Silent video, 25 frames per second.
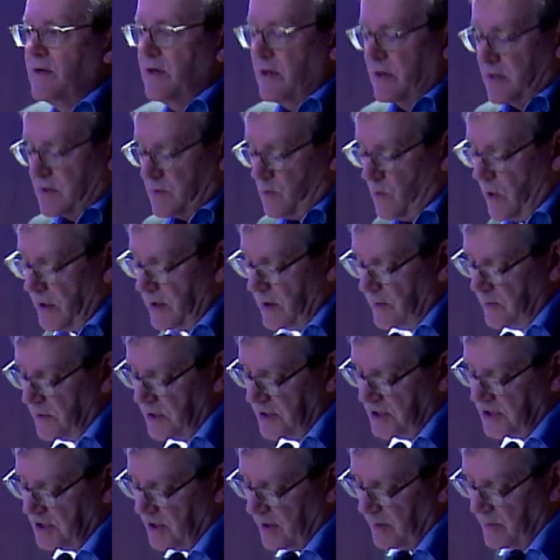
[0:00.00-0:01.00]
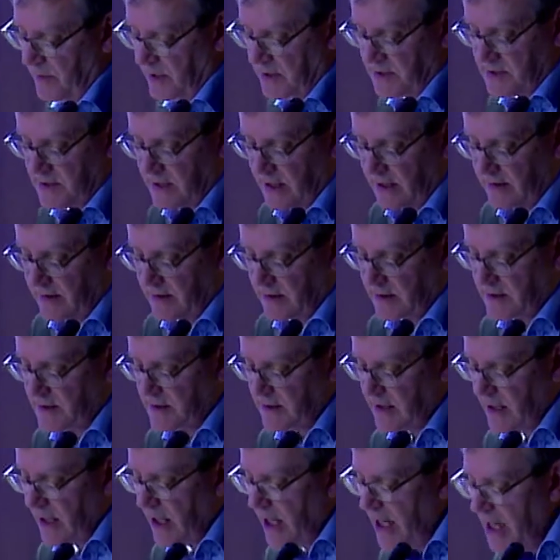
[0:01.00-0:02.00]
there as one image amongst others.
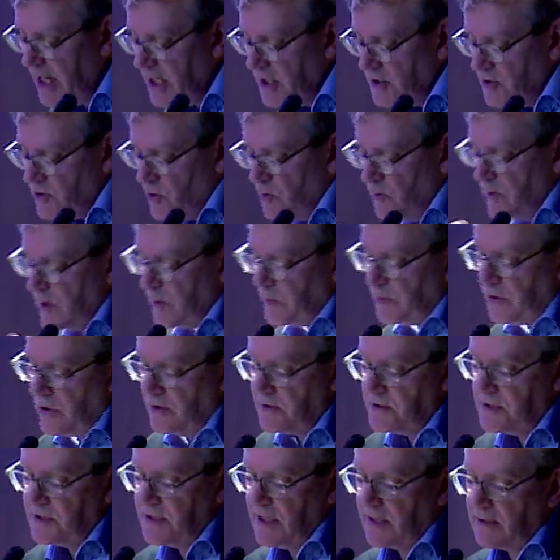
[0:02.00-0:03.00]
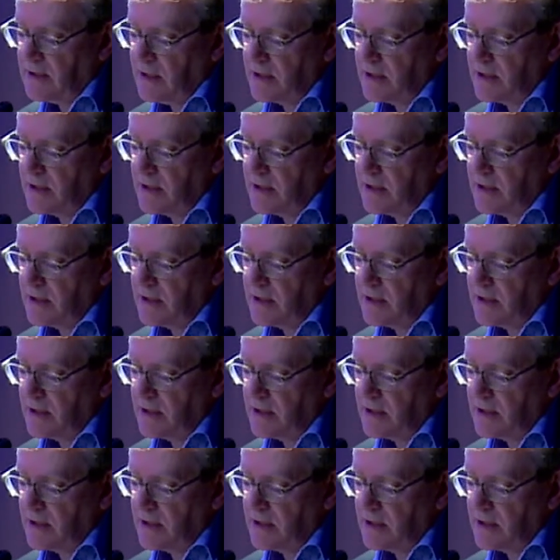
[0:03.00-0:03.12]
Do we approach that